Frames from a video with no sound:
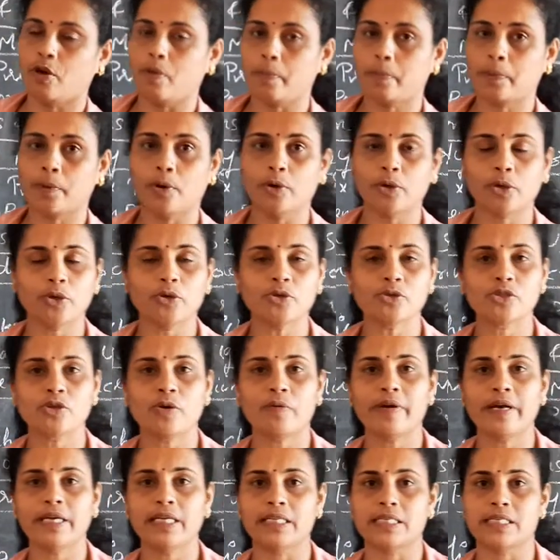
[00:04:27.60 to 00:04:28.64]

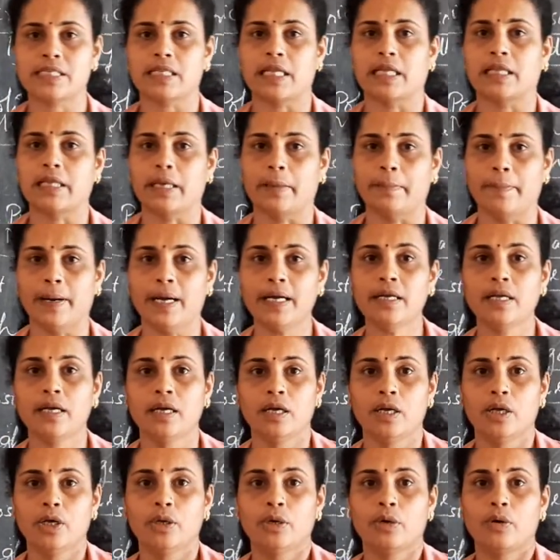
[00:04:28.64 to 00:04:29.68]
Protozoa is nothing but
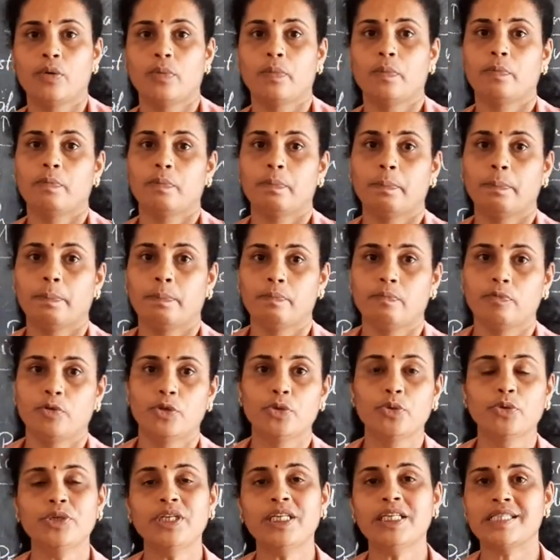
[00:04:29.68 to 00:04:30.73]

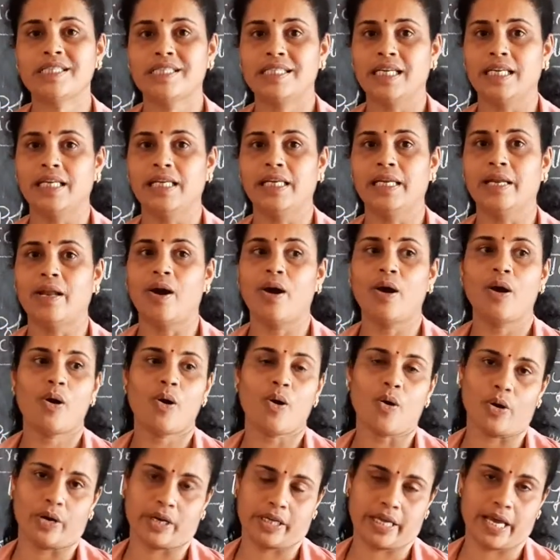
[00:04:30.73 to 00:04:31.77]
unicellular
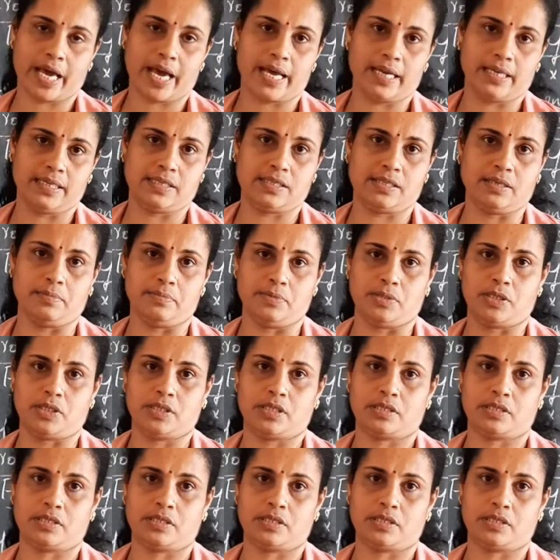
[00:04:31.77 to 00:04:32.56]
organisms.